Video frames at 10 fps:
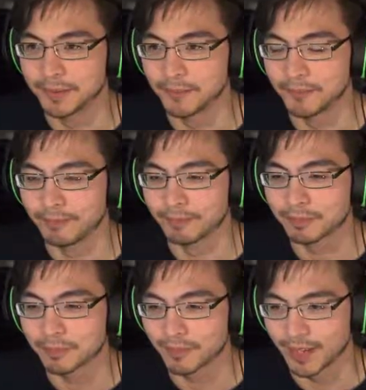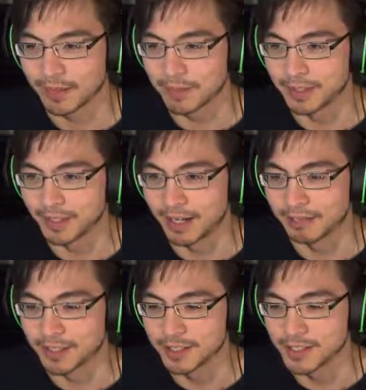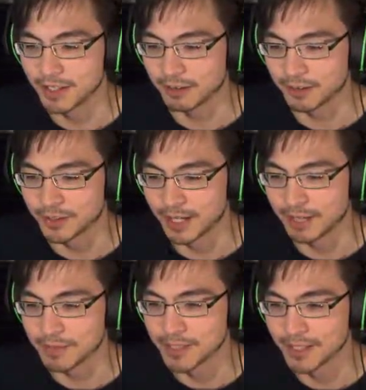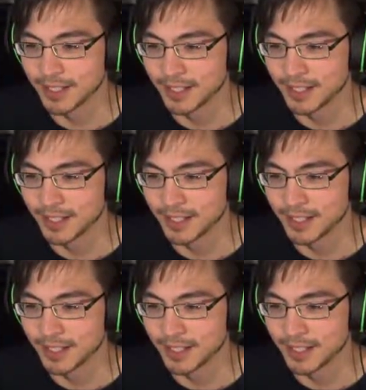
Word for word: longer with us. I've been in lava several times.